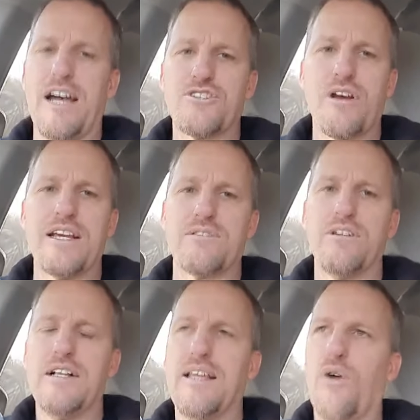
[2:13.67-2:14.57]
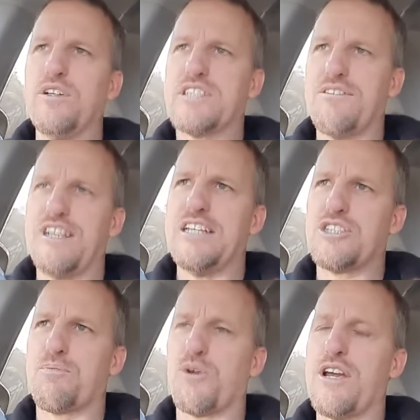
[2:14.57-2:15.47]
I try to always give an
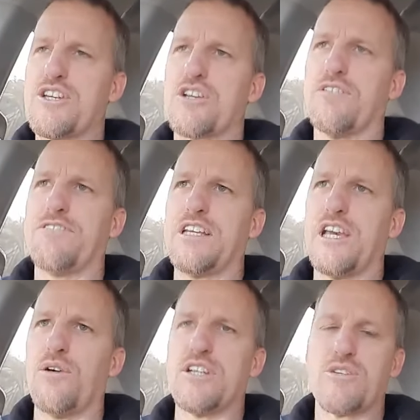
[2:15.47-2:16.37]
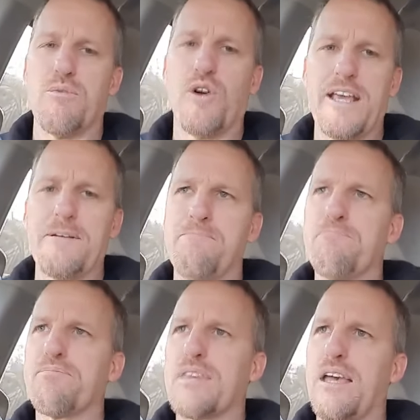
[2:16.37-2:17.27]
inspirational video each morning,
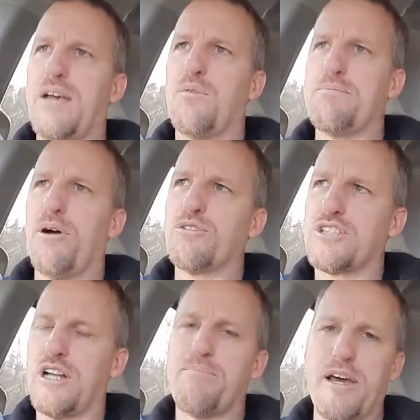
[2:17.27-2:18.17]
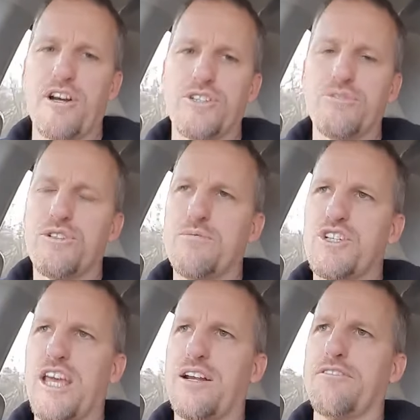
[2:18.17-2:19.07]
and we post it up on our
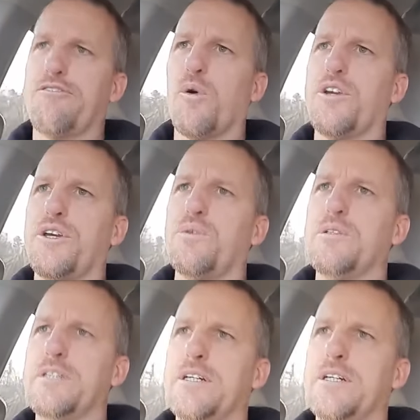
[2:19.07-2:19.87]
YouTube channel for you.